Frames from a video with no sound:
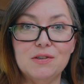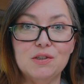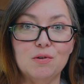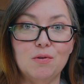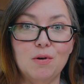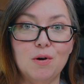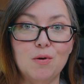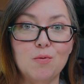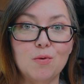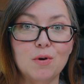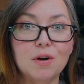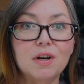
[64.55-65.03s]
so
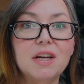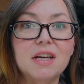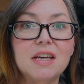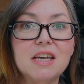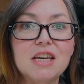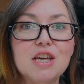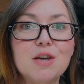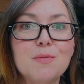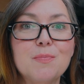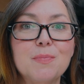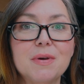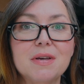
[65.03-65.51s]
I want to
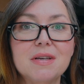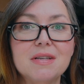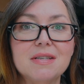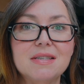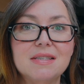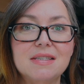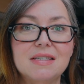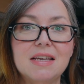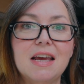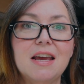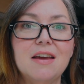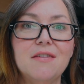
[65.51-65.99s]
keep it
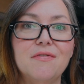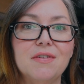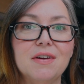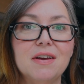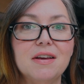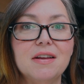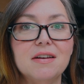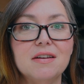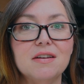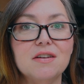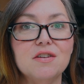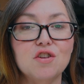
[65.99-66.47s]
safe
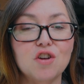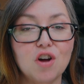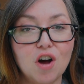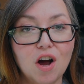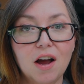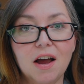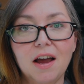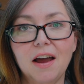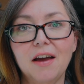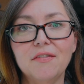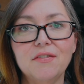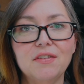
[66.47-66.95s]
and
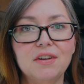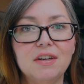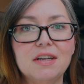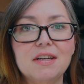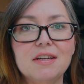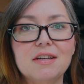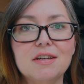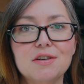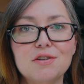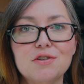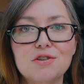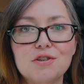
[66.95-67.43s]
not have
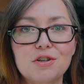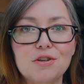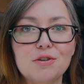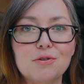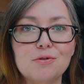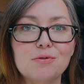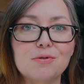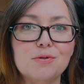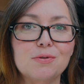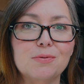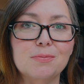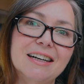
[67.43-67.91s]
any
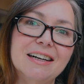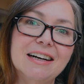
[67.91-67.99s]
issues.